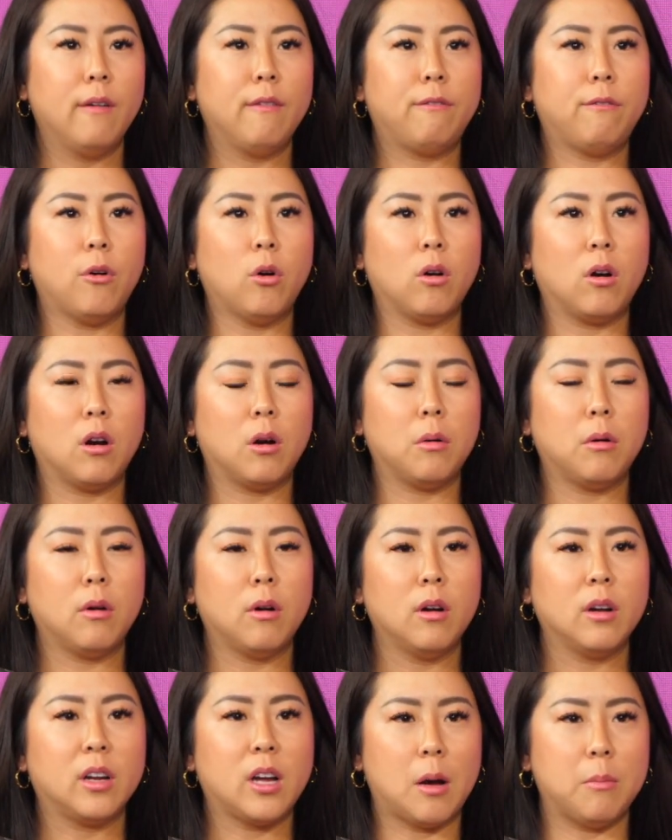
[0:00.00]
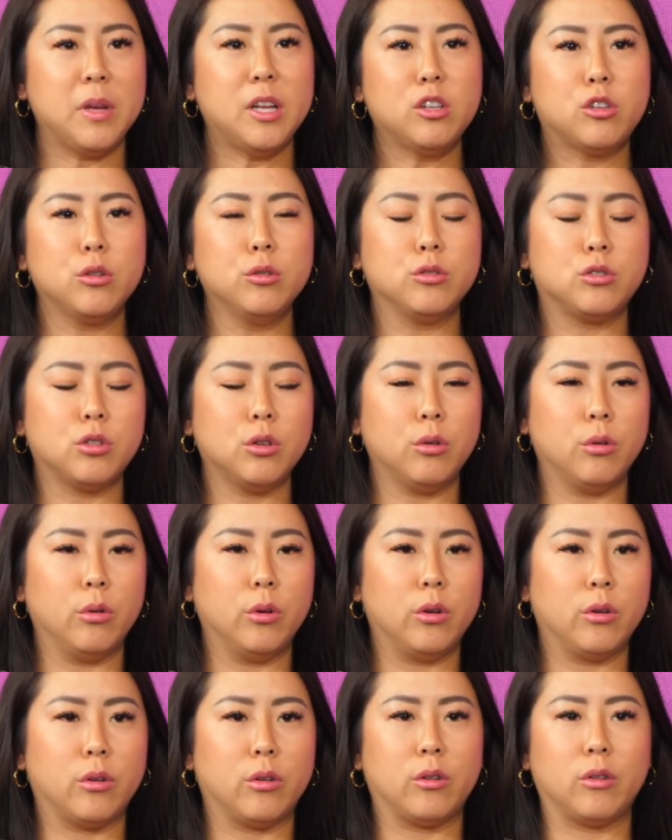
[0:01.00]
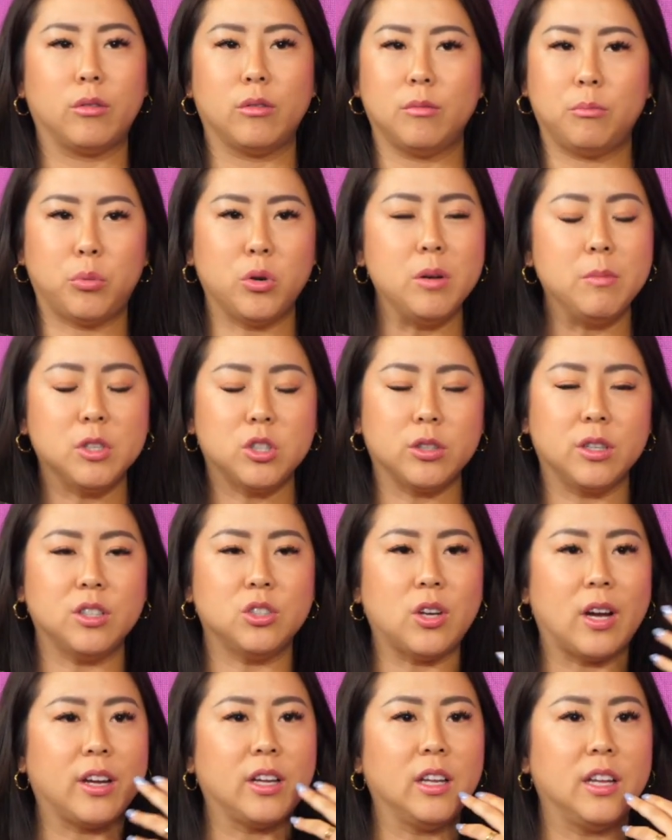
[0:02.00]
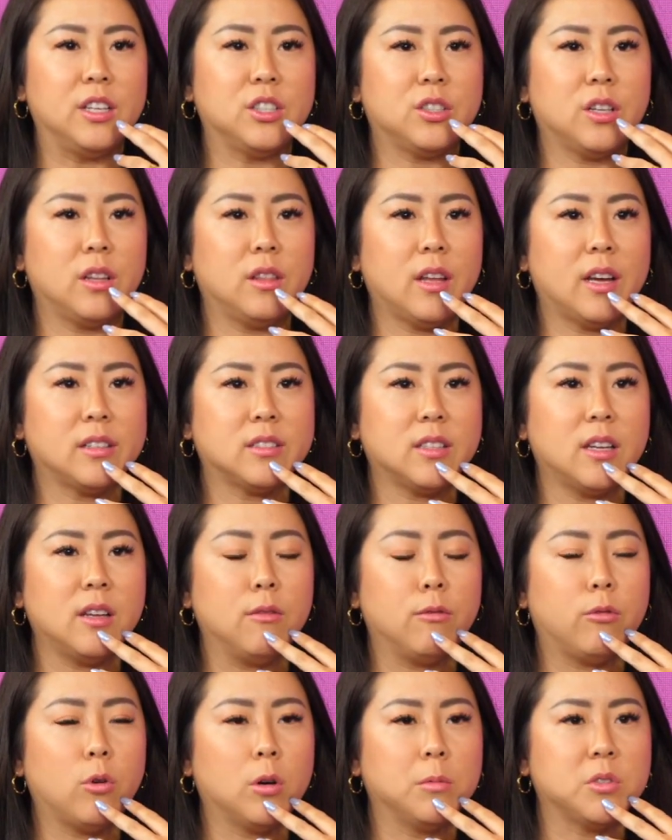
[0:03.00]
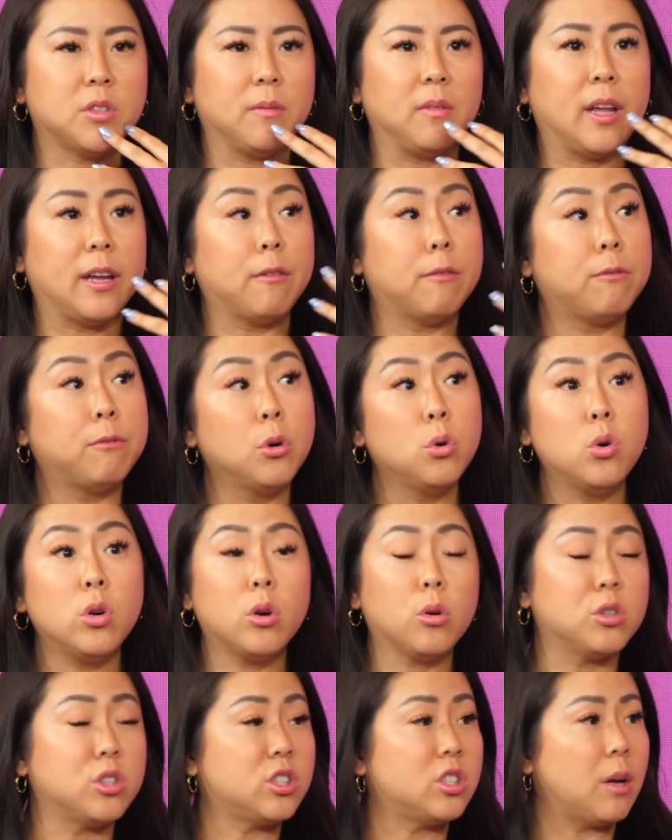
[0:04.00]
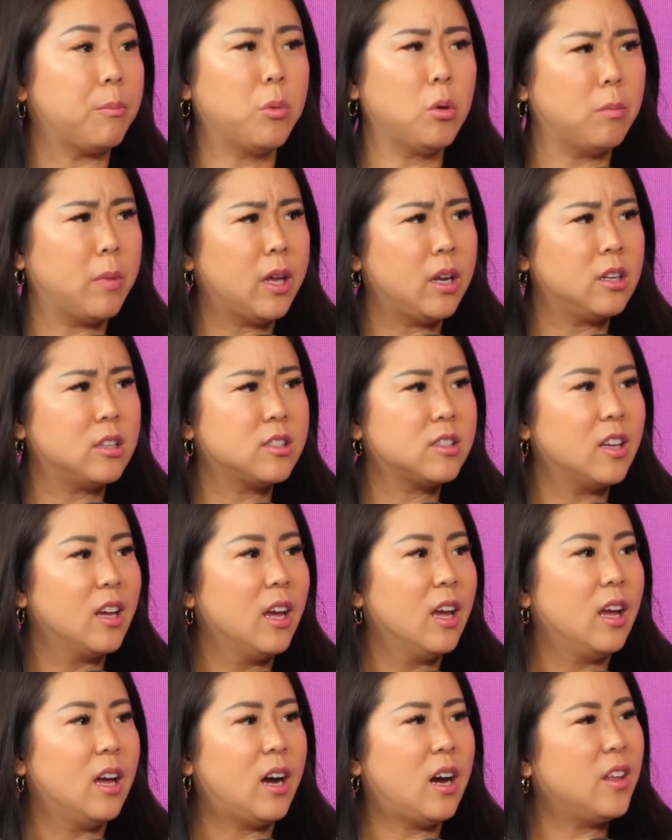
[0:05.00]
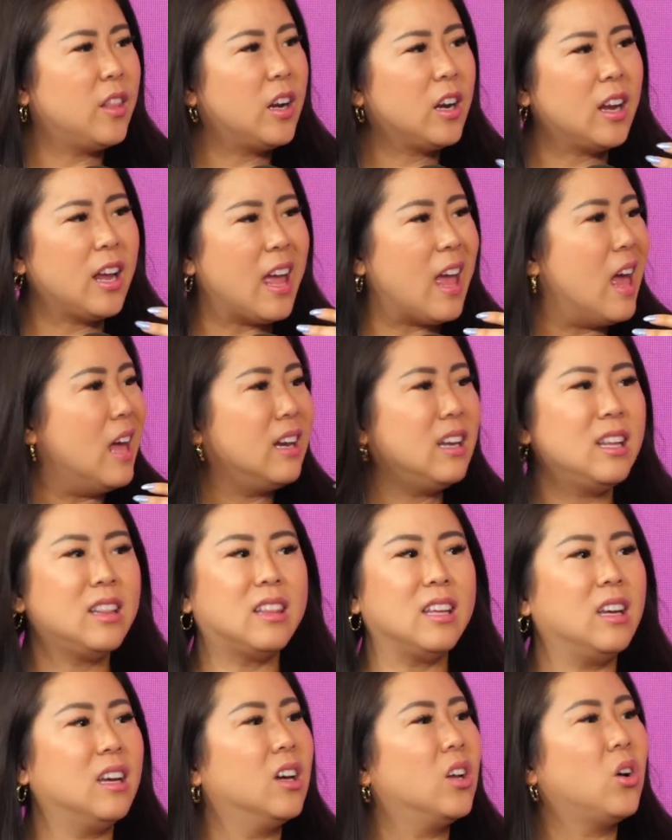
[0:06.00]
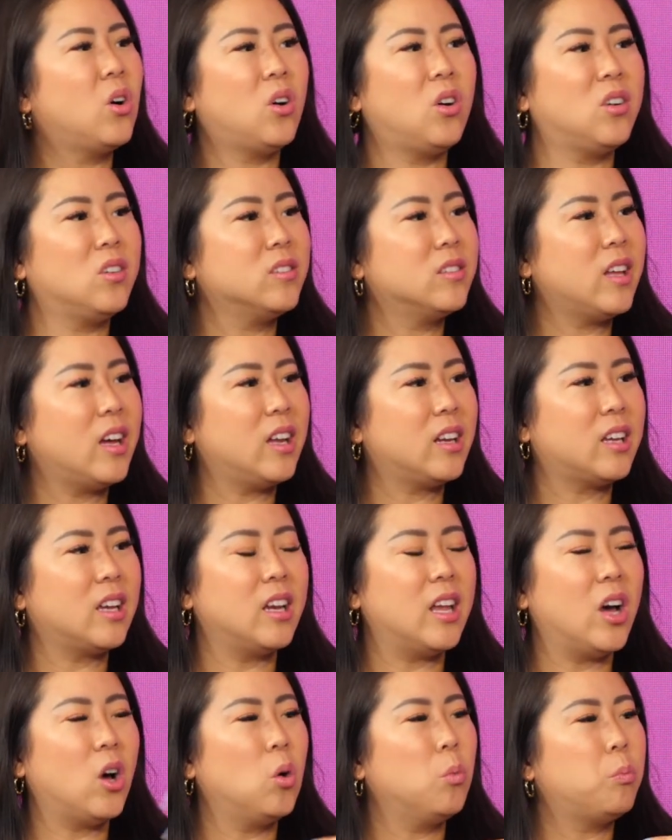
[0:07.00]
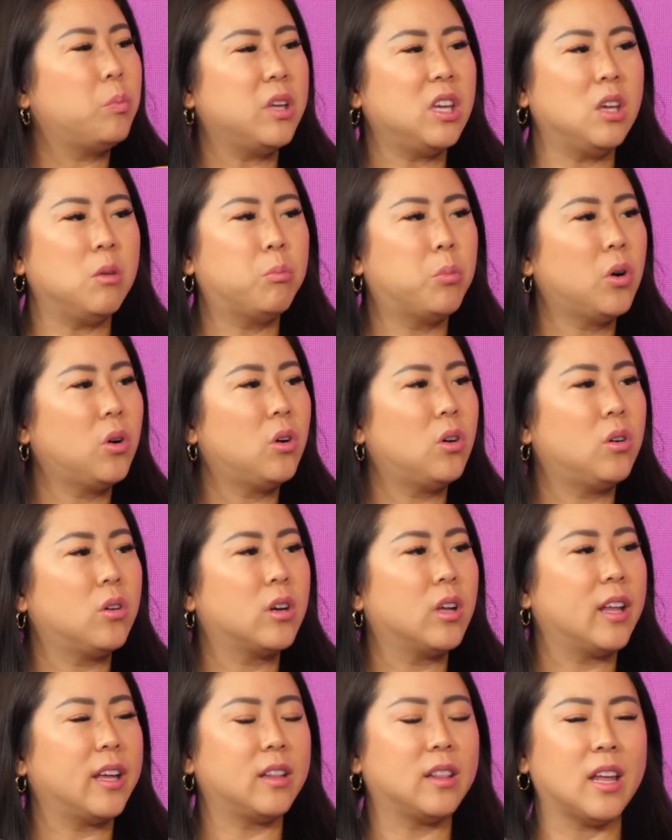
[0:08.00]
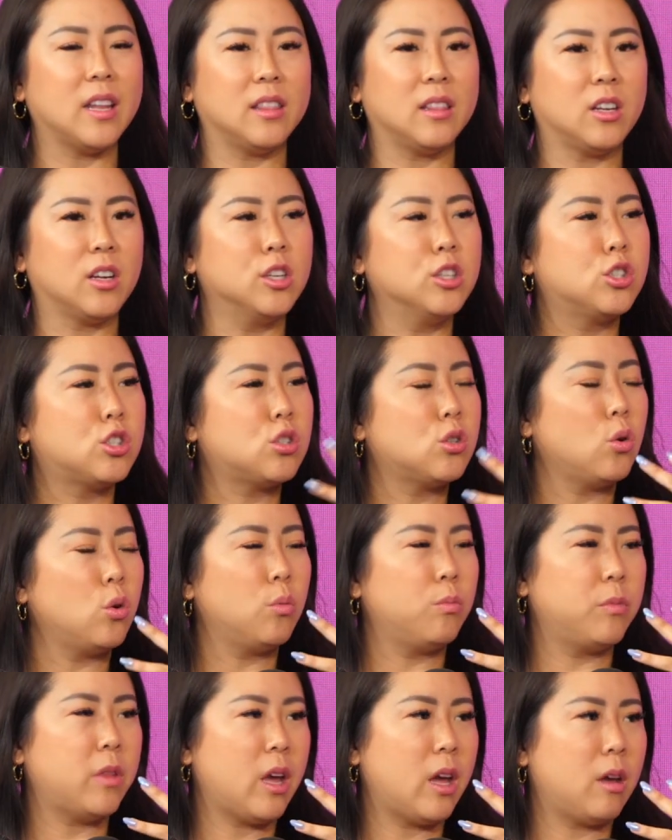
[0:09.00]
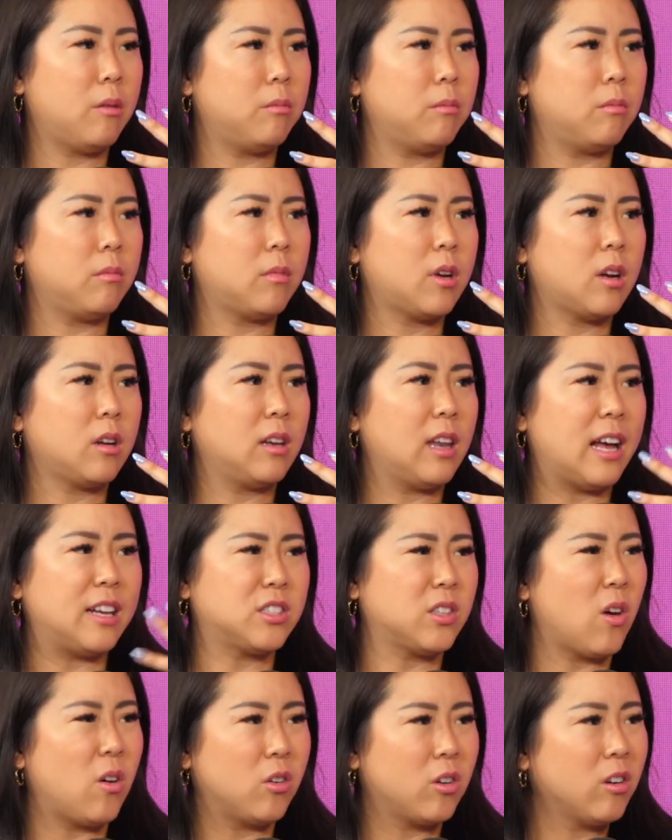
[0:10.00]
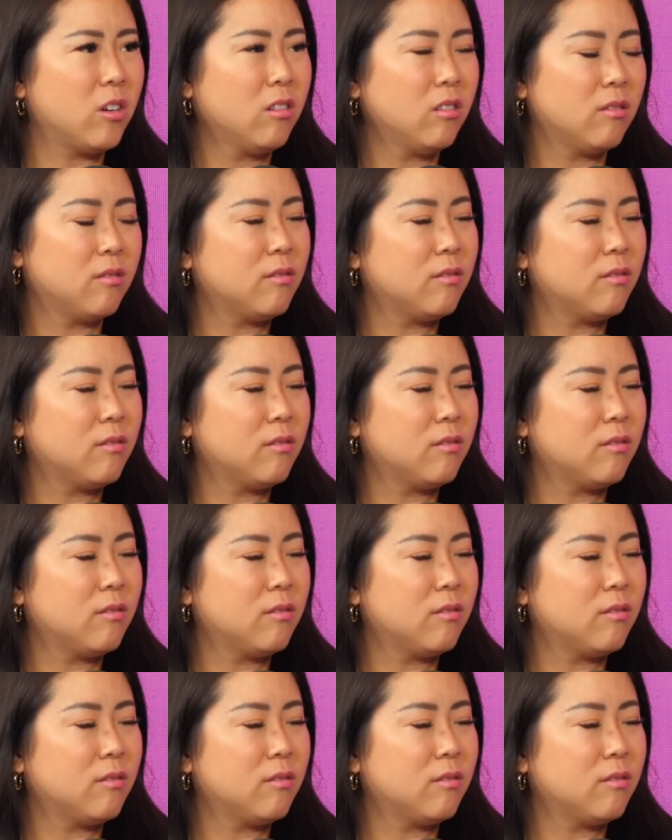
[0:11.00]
for coming too soon or premature ejaculation that's in forms of like food or supplements. Are there anything at all that can help people like that consume them last longer?